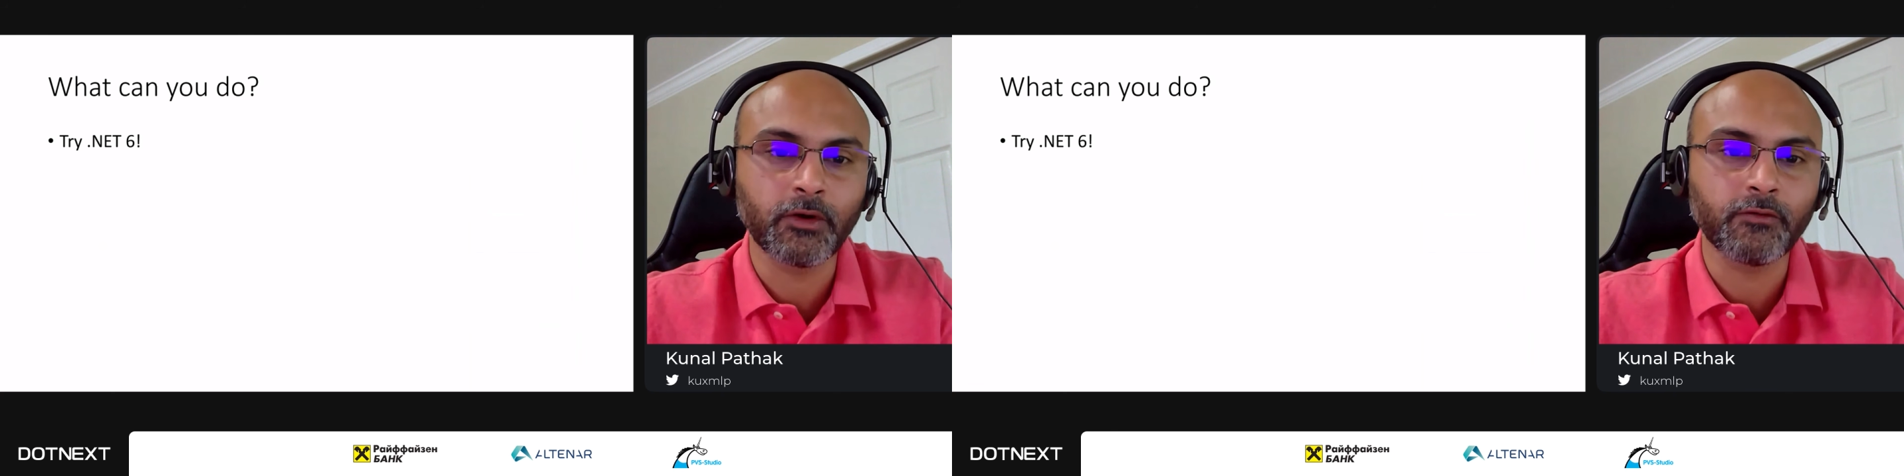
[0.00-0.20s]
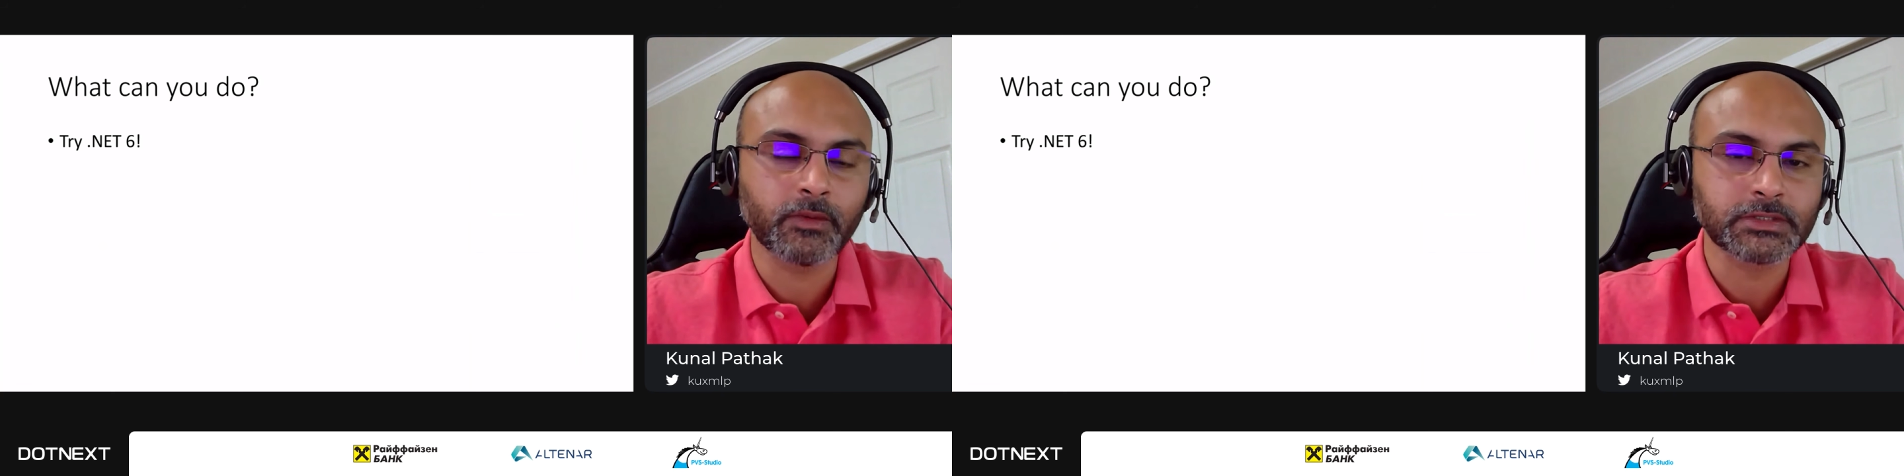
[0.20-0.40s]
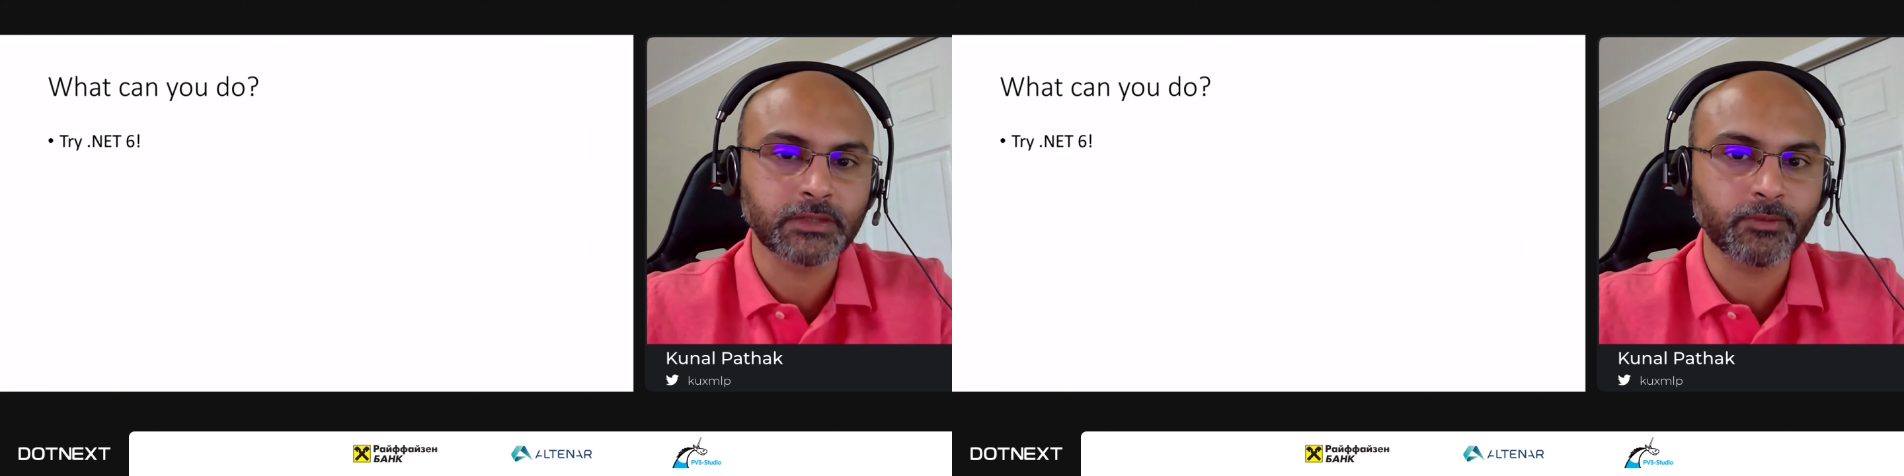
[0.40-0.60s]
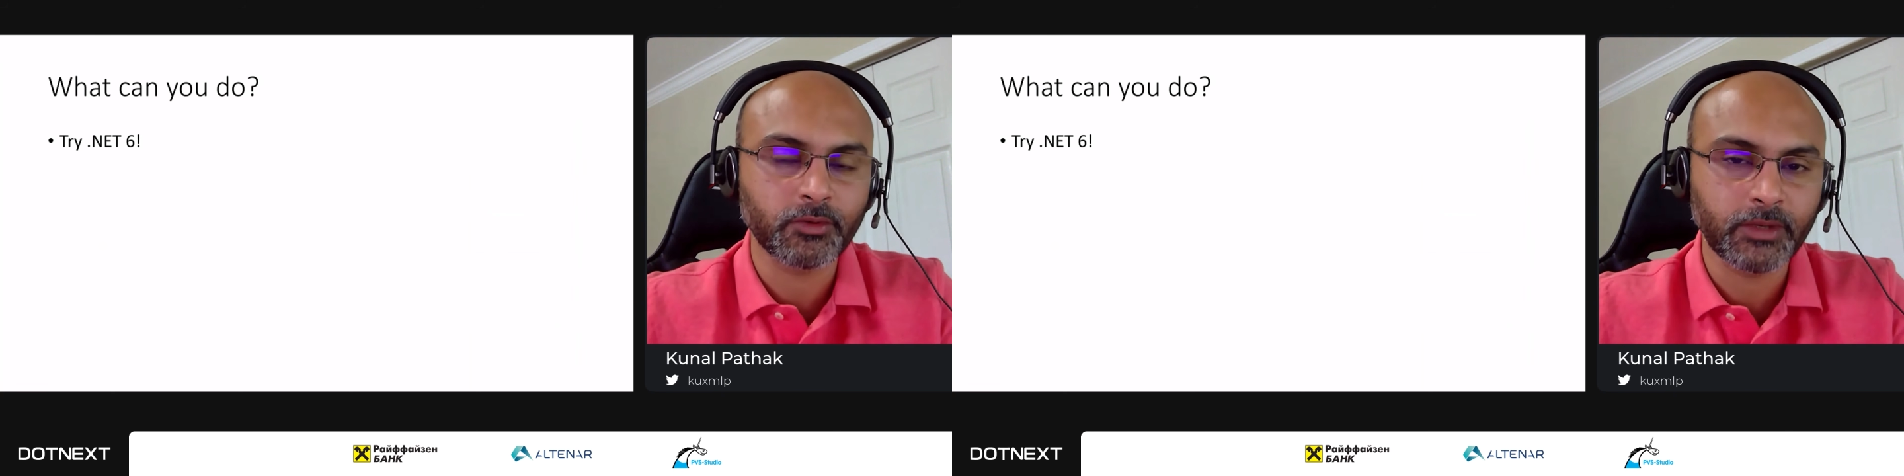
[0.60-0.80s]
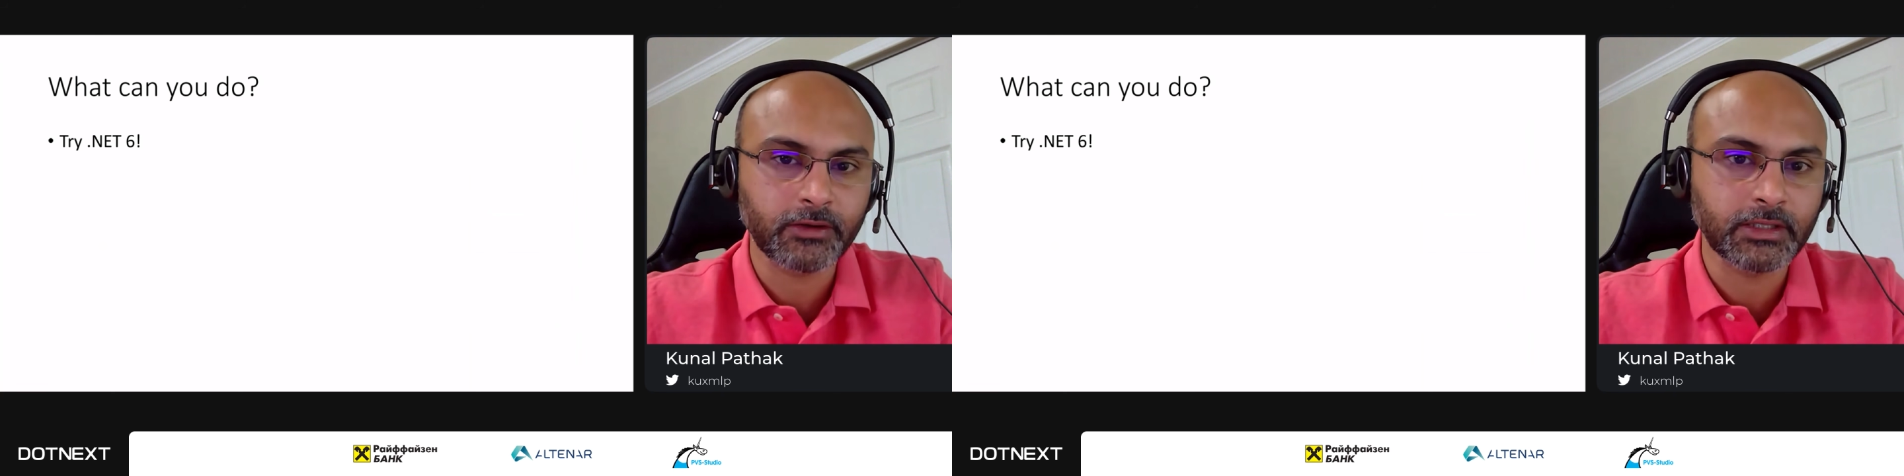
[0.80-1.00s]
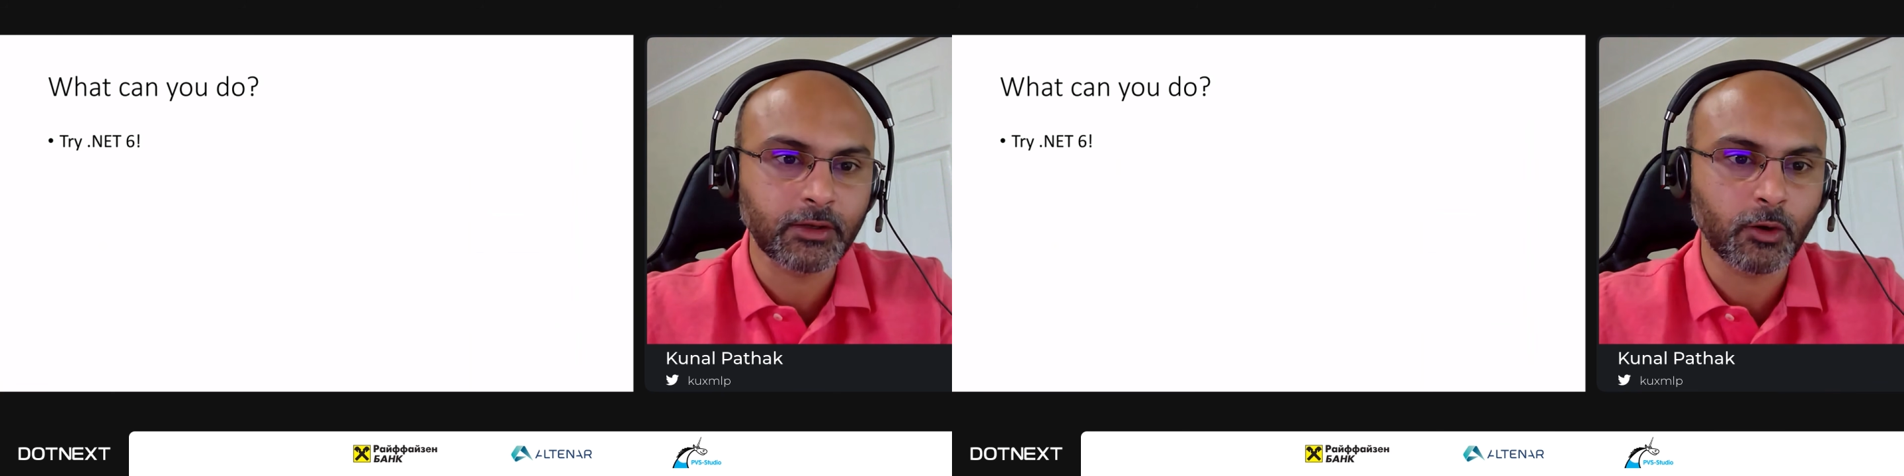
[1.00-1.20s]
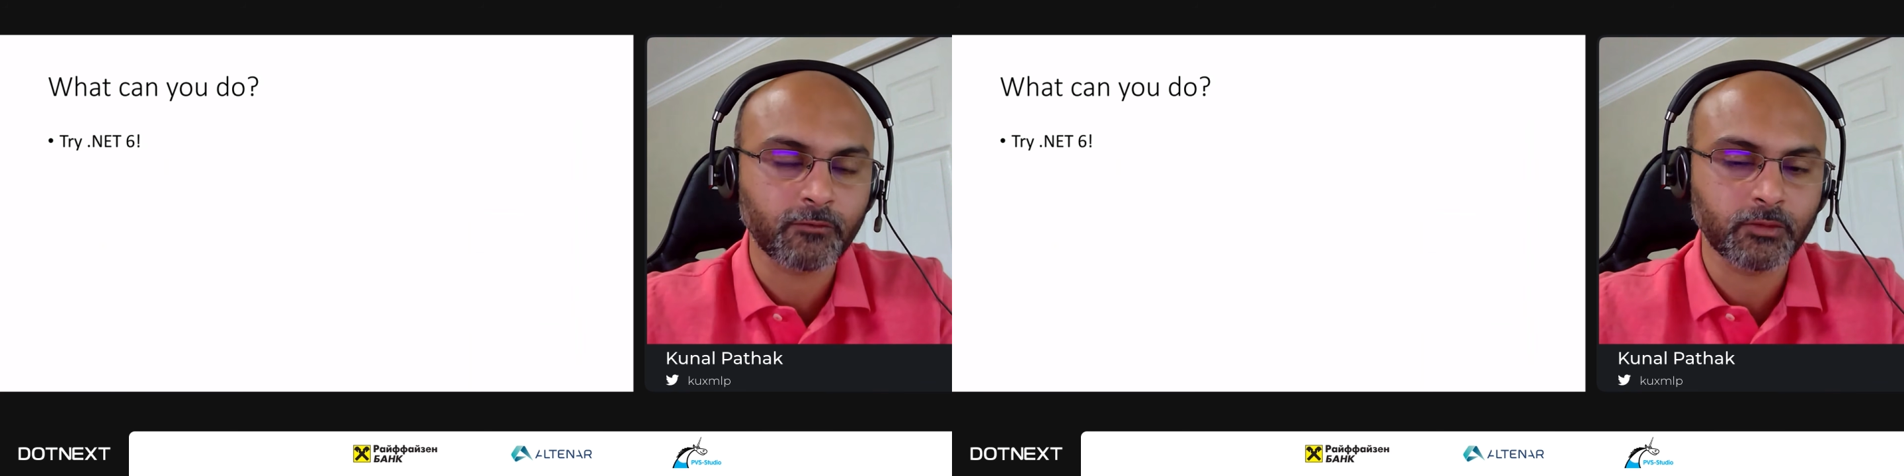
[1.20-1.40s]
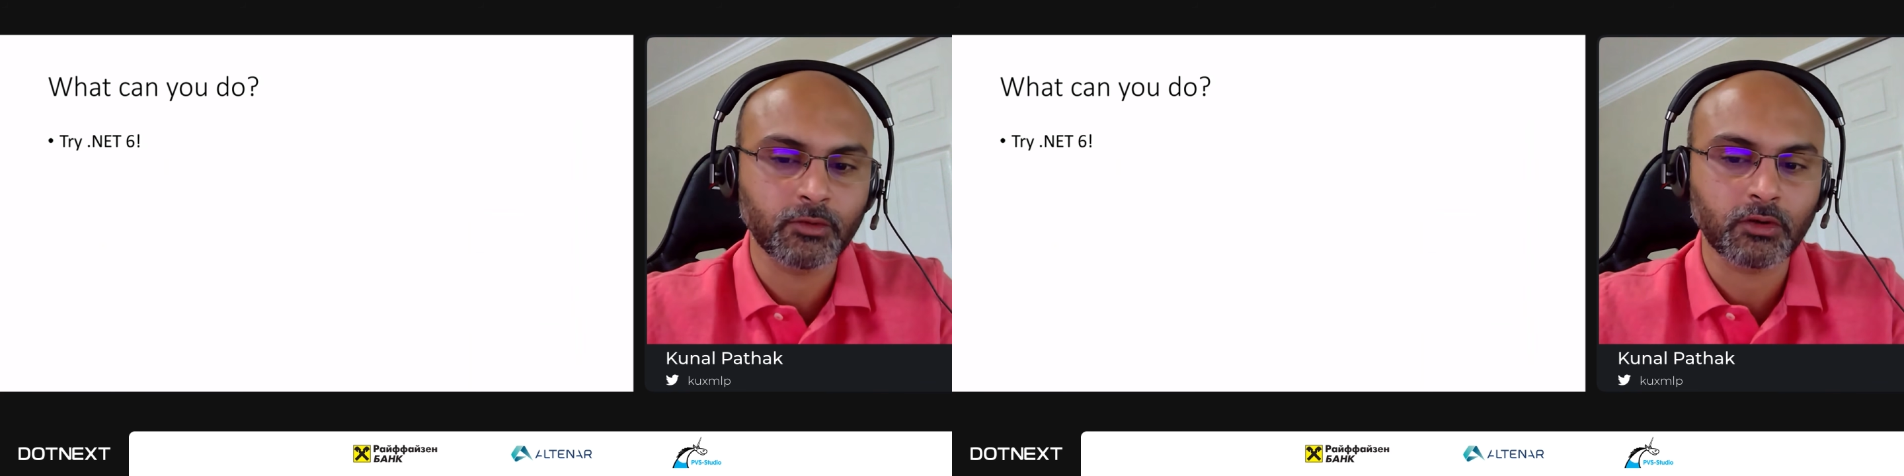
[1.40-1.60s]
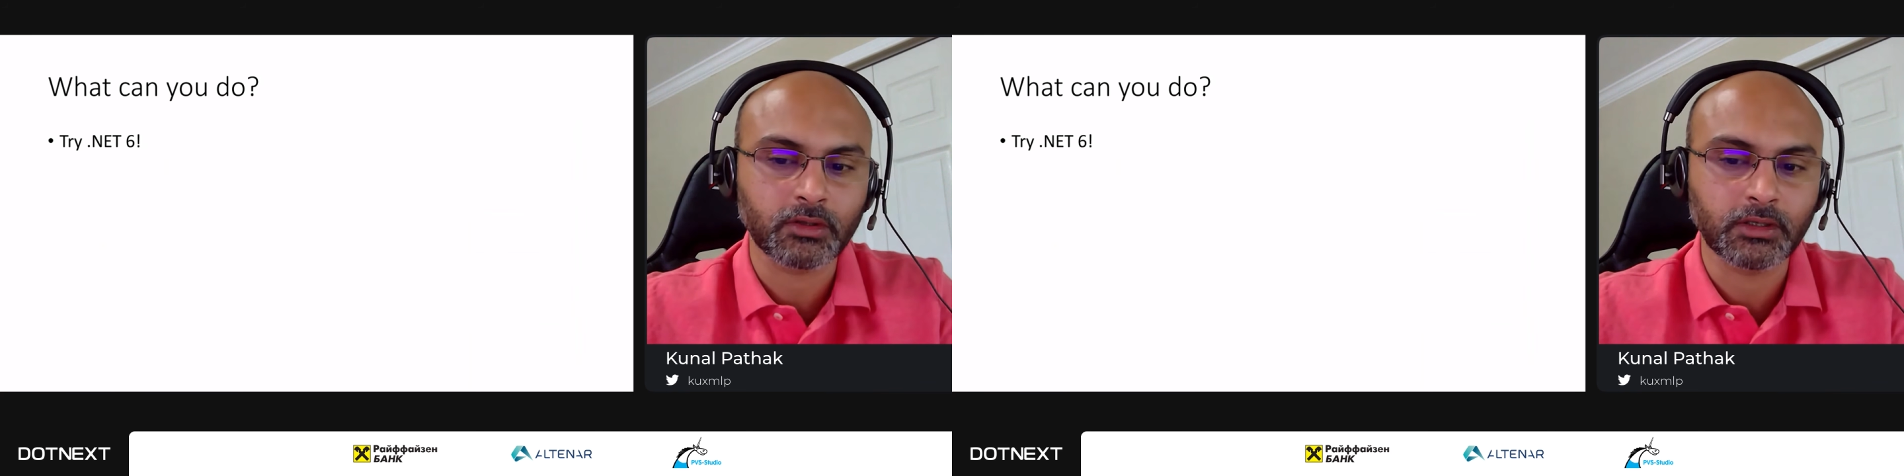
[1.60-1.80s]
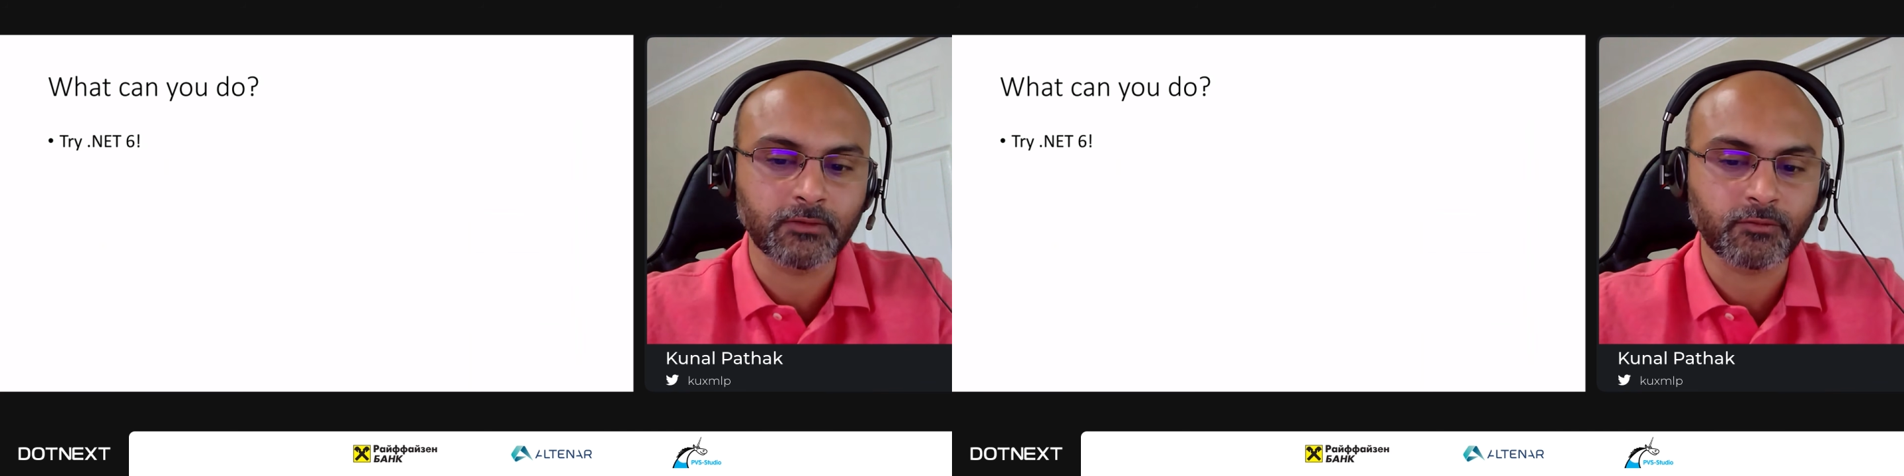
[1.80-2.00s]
performance improvement they got from .NET,